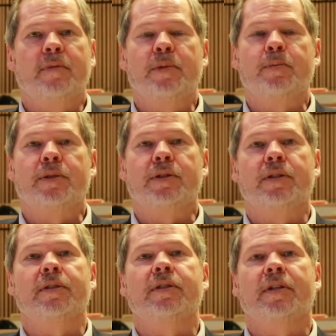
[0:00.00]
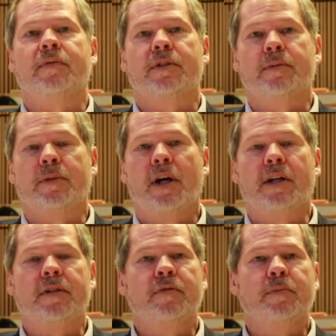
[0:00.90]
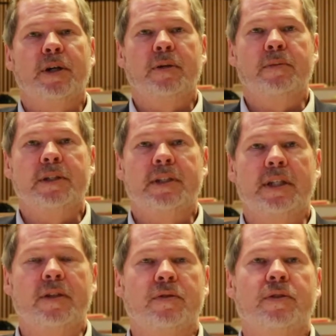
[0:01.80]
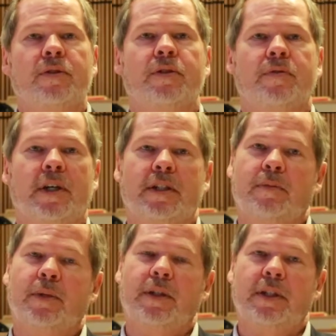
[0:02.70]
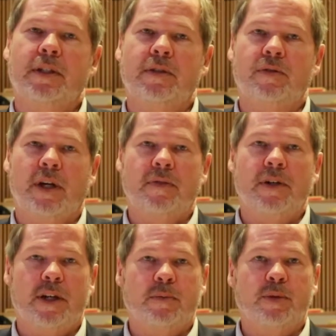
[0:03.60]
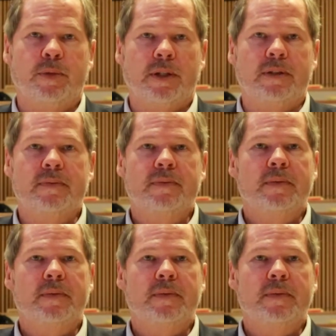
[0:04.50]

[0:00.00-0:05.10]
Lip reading: people still suffer some cognitive impairments, and those could affect ability to drive an automobile.